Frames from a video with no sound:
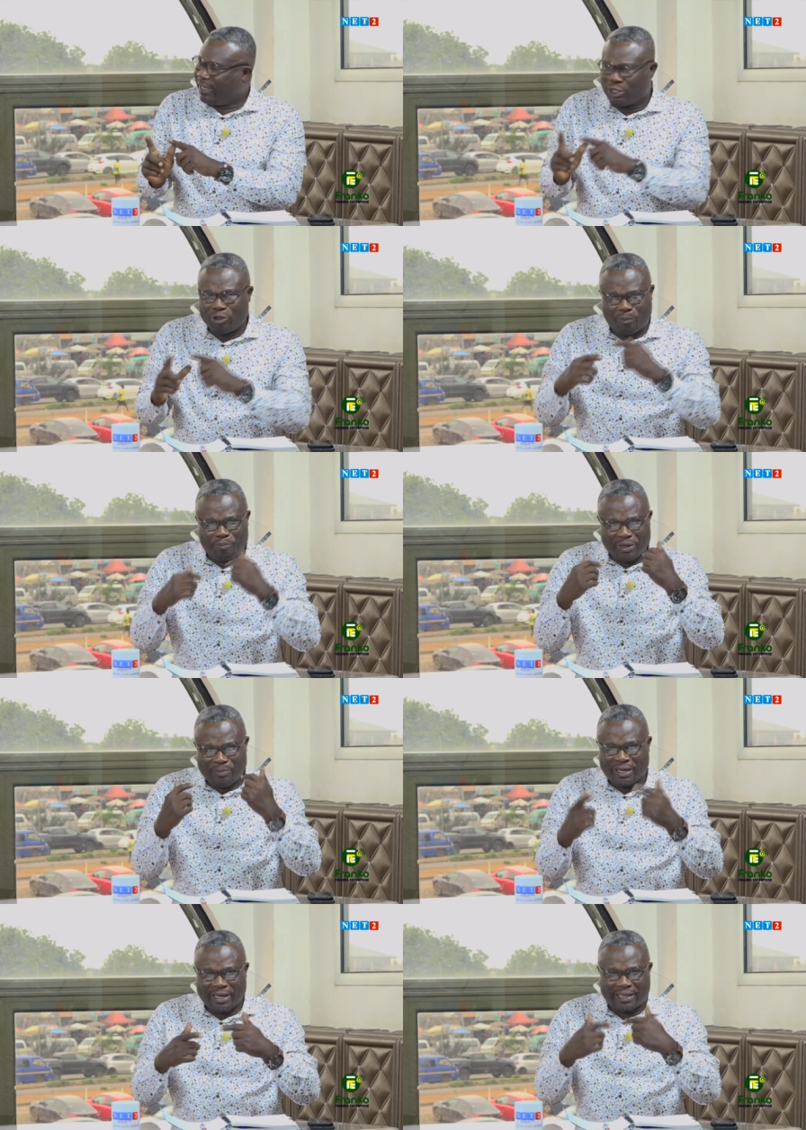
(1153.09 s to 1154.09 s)
It's not
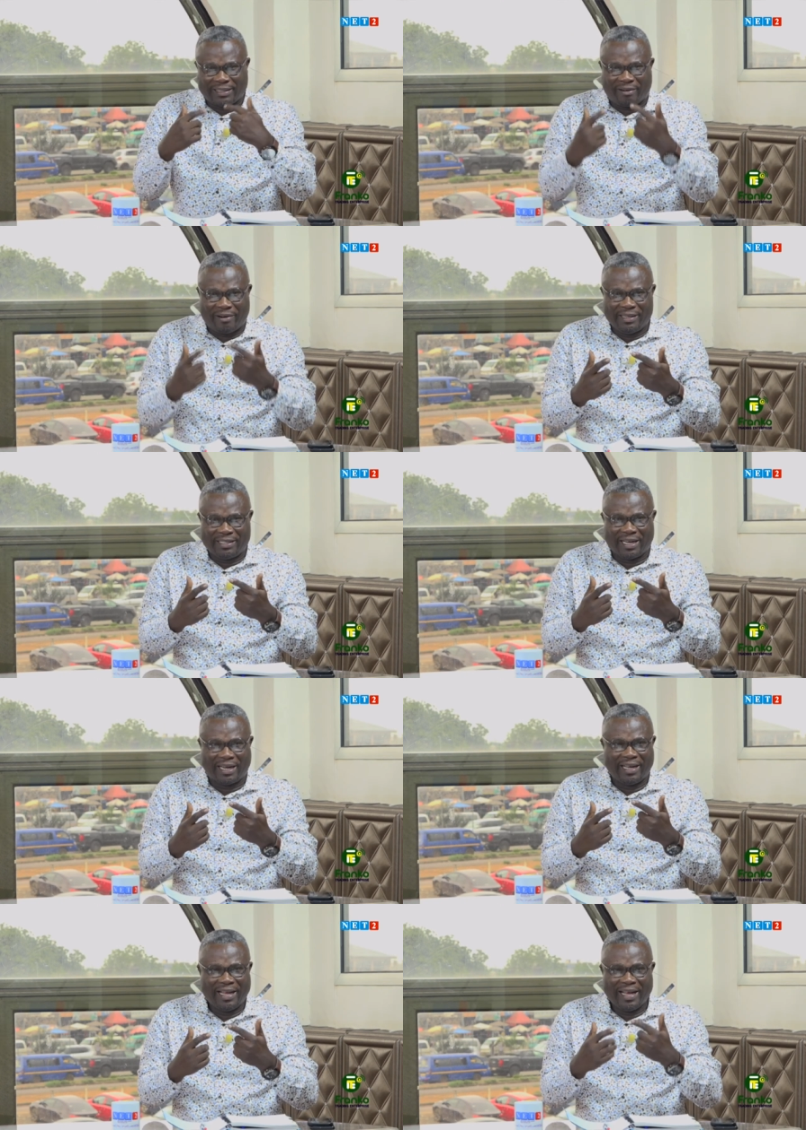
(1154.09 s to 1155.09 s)
because it's
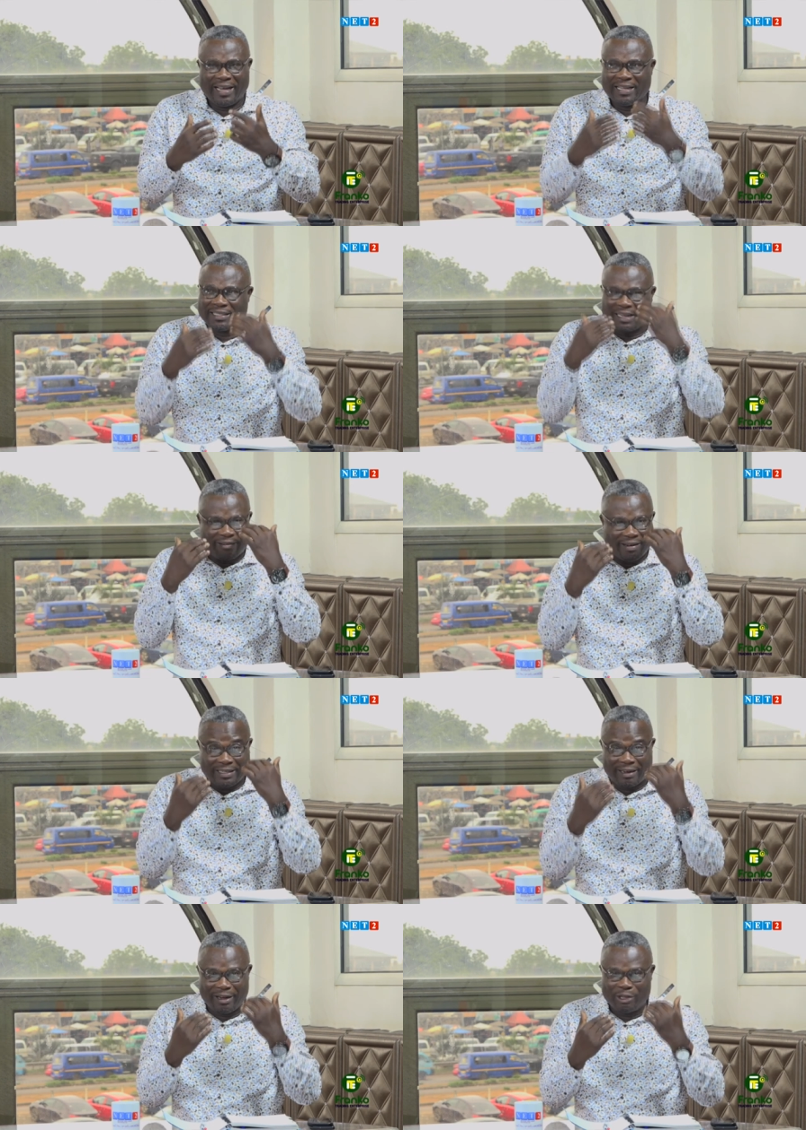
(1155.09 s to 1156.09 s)
crazier, and yes, a
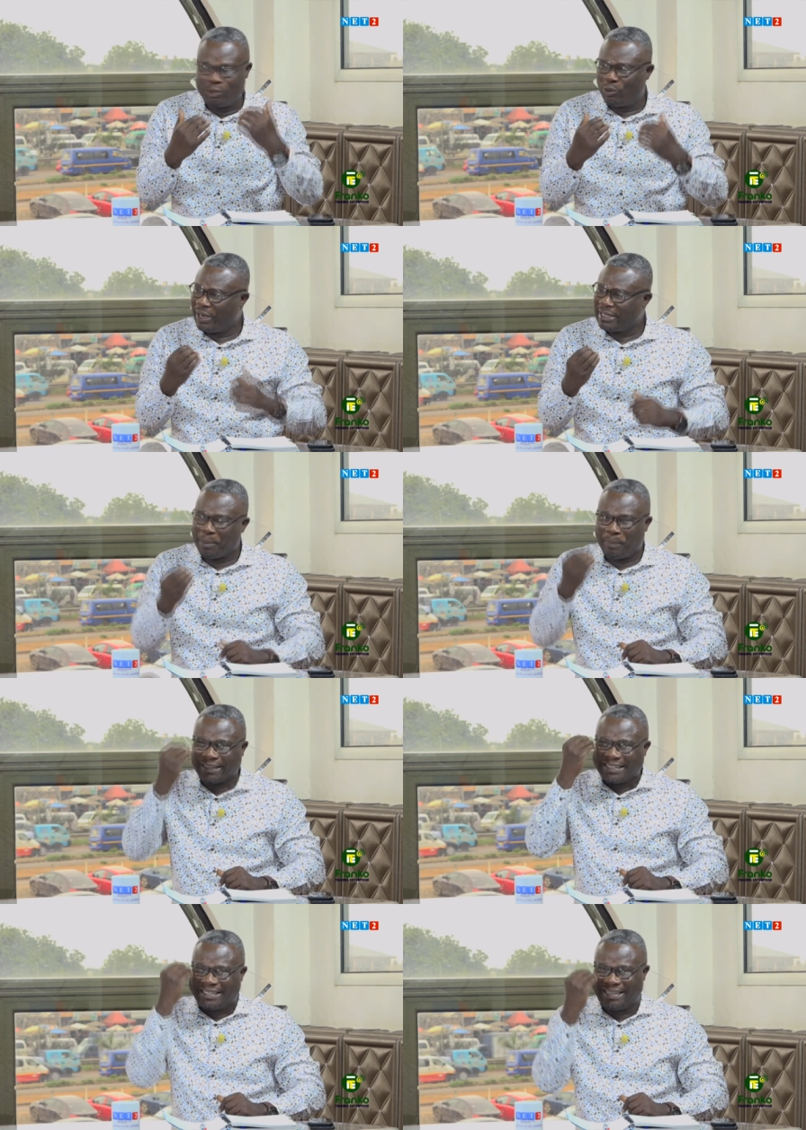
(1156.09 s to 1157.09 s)
crazy crazy. It's
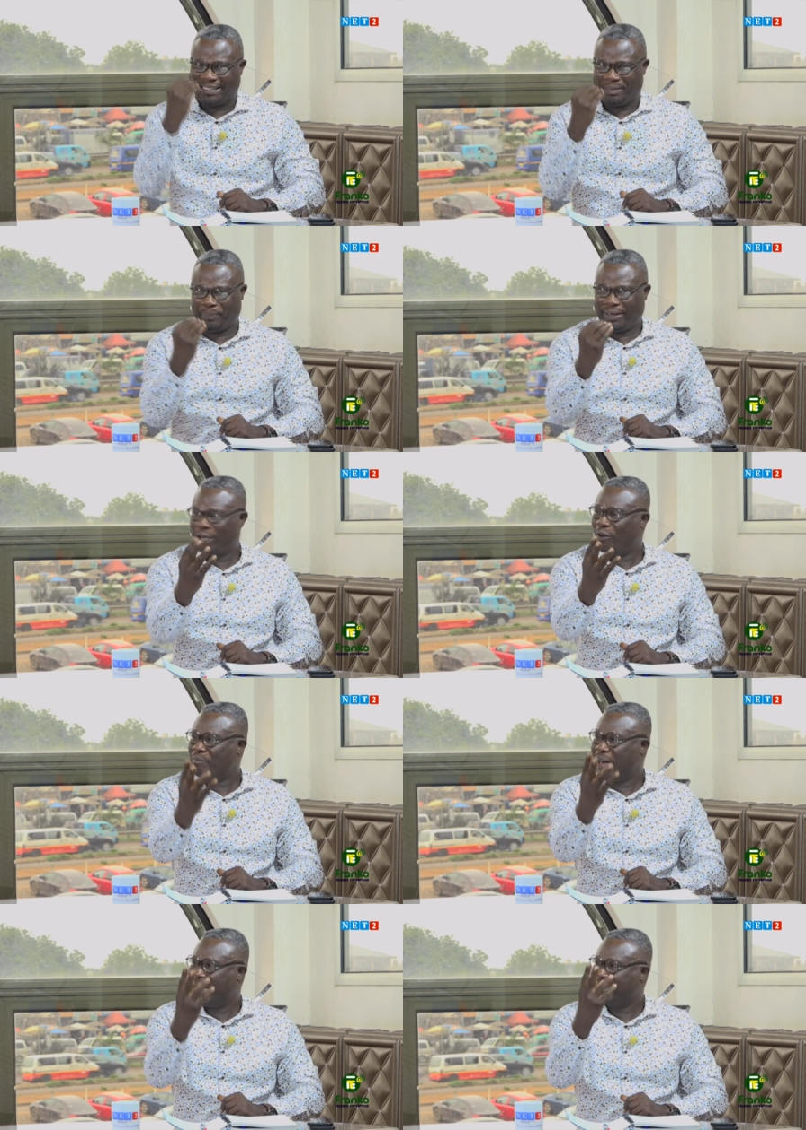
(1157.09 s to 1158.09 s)
about discipline yeah,
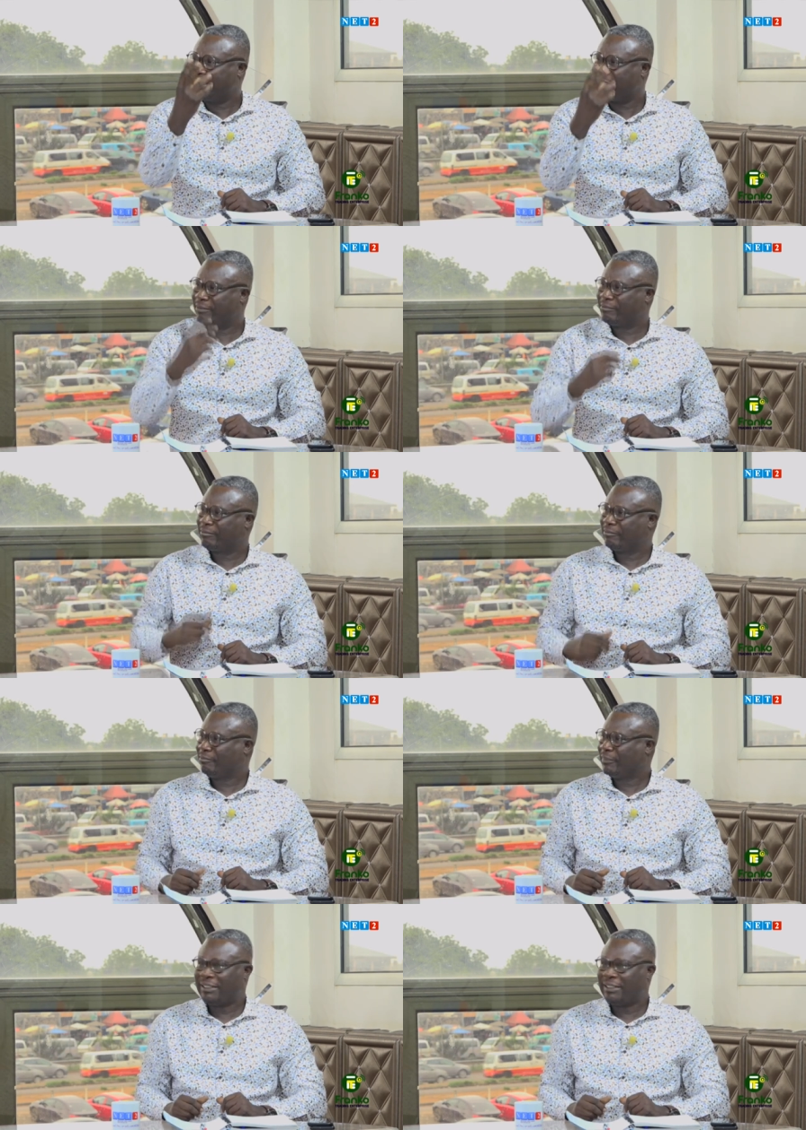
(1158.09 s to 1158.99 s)
of mind. Yeah, yeah, yeah.